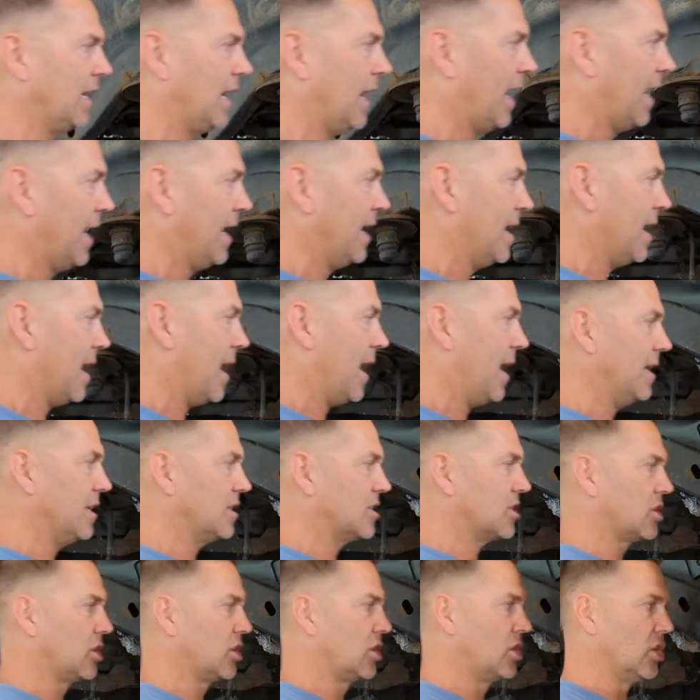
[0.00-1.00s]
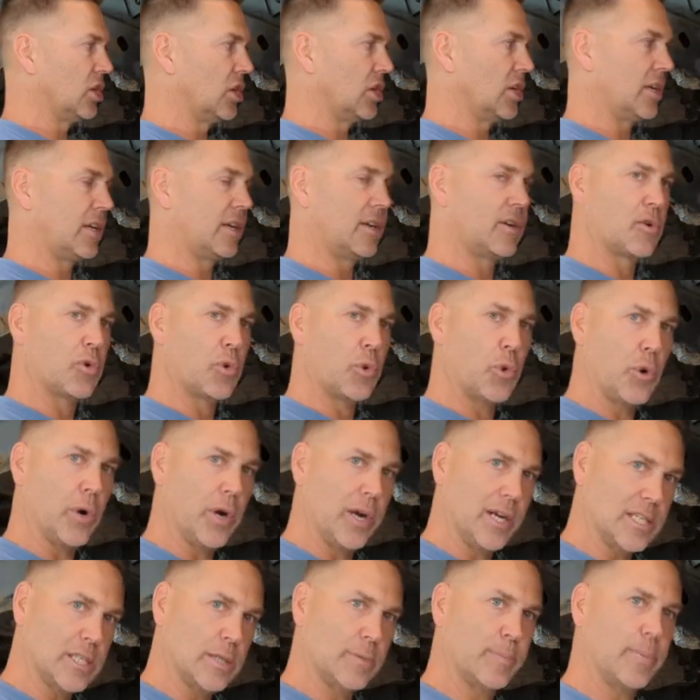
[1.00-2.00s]
me a nice, good,
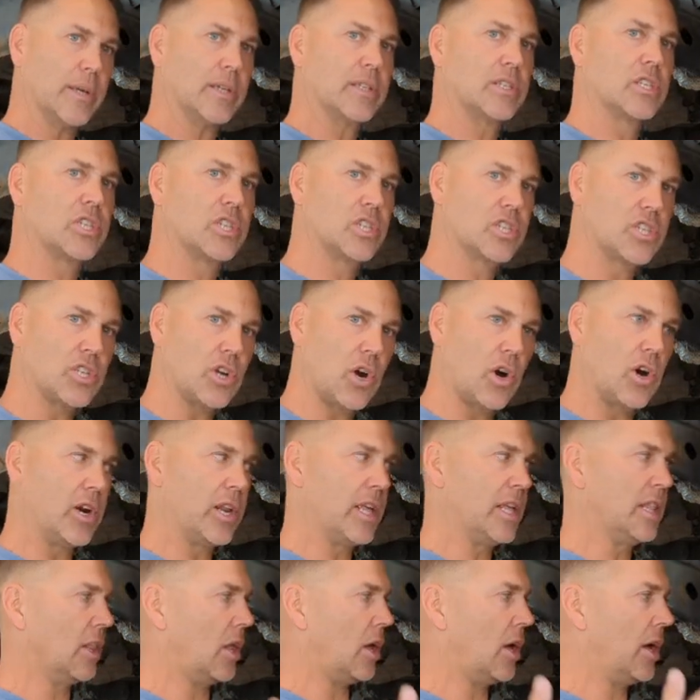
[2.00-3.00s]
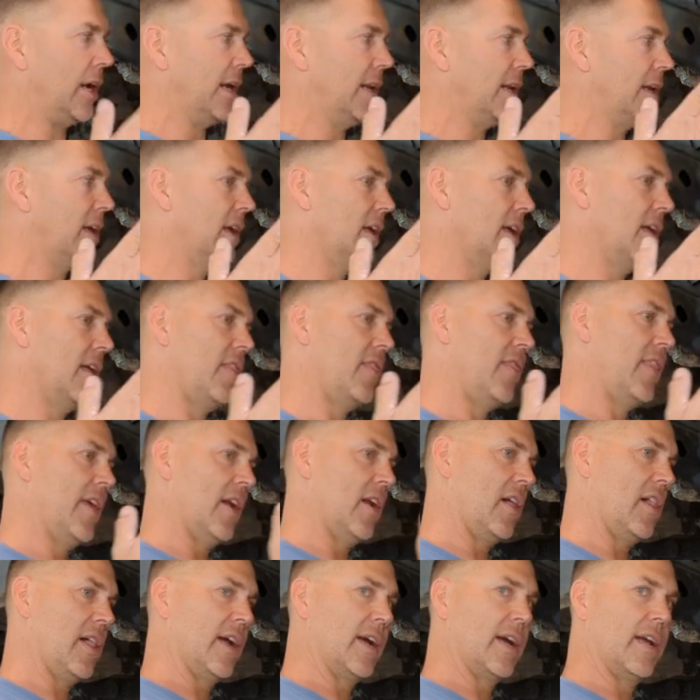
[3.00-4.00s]
crisp starting line.
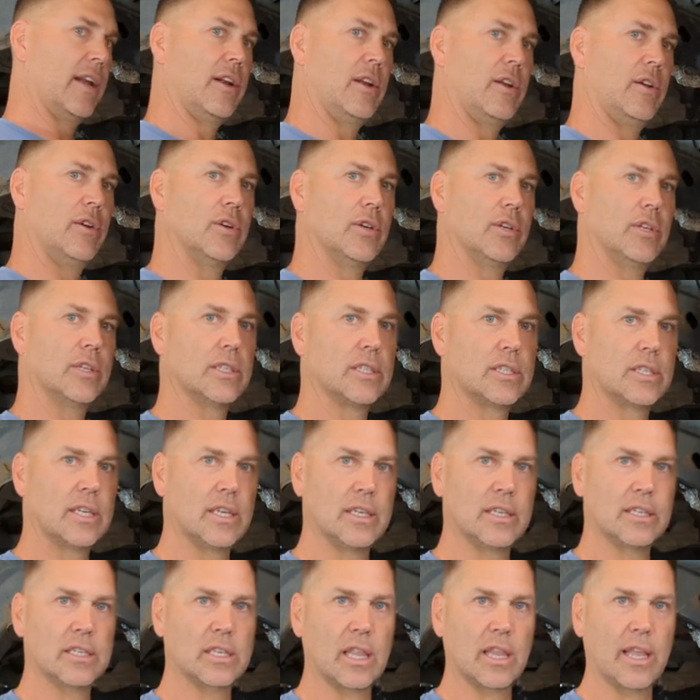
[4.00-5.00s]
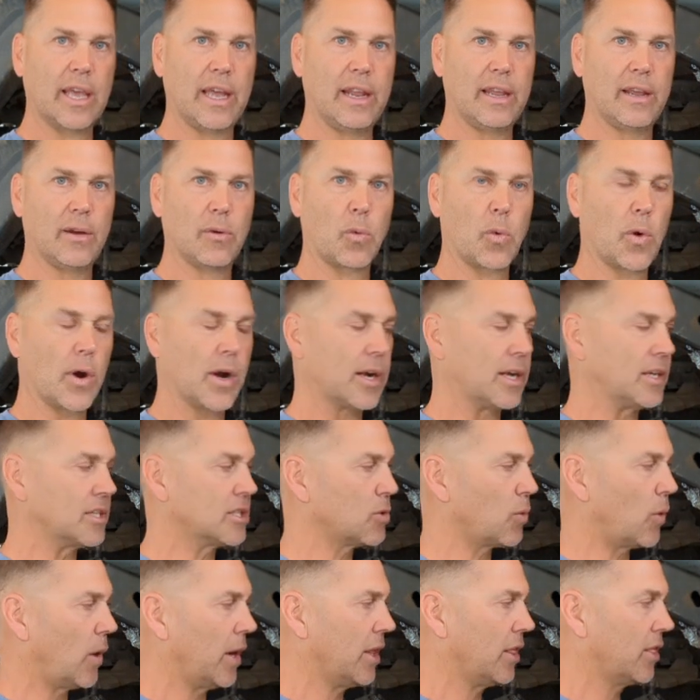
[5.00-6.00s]
Then all I got to do is, is let it work
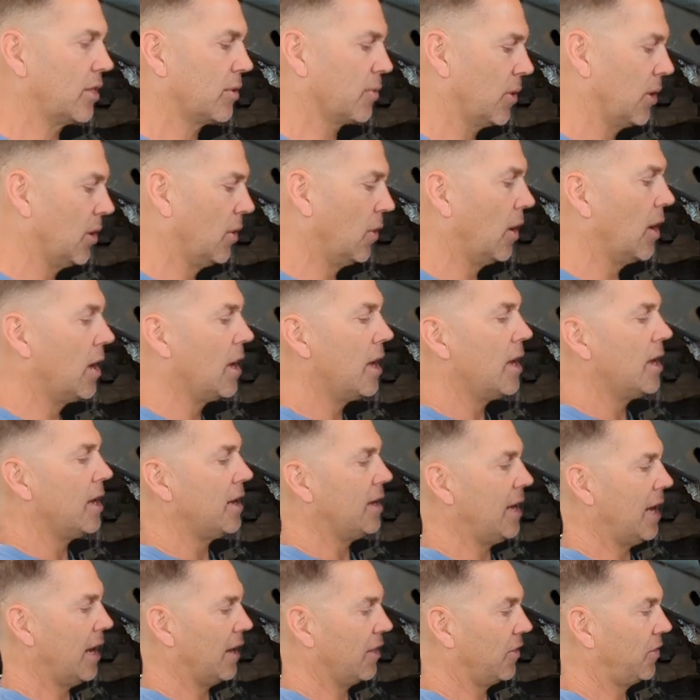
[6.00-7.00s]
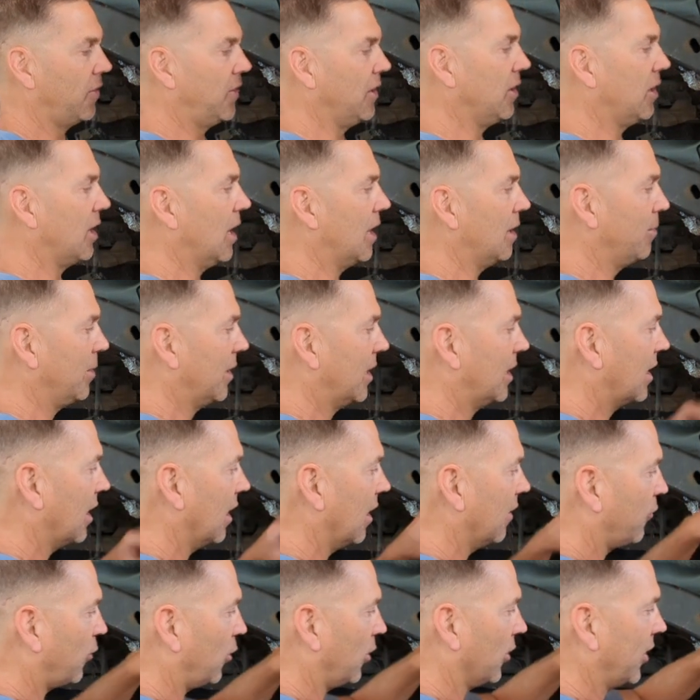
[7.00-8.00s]
its way through. Now, the thing you got to be
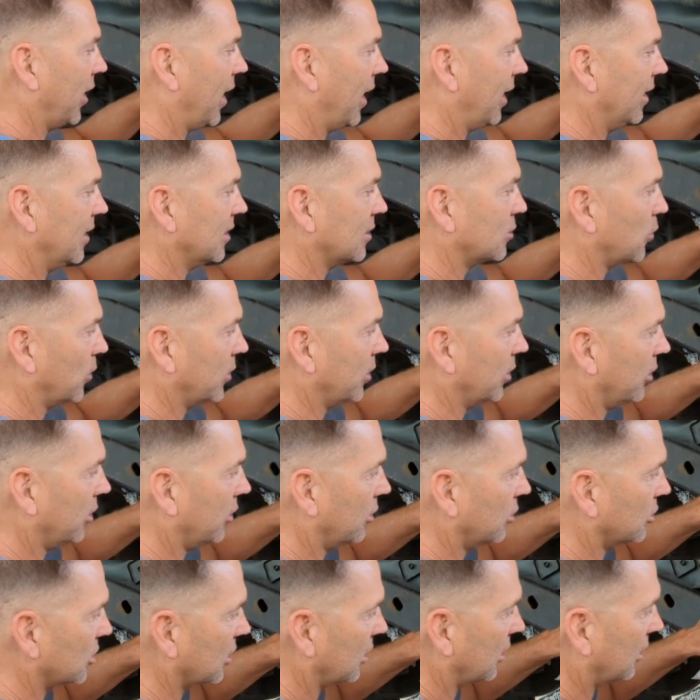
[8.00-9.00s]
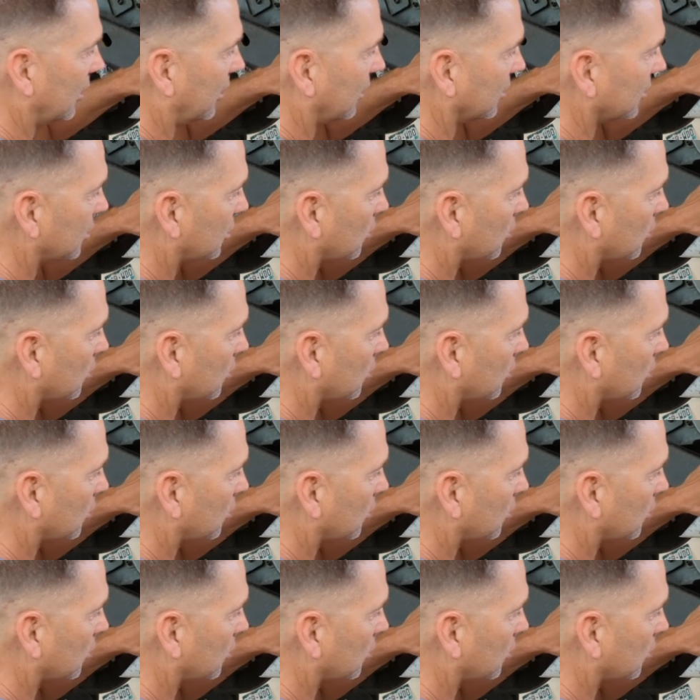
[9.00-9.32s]
careful with that is when you're using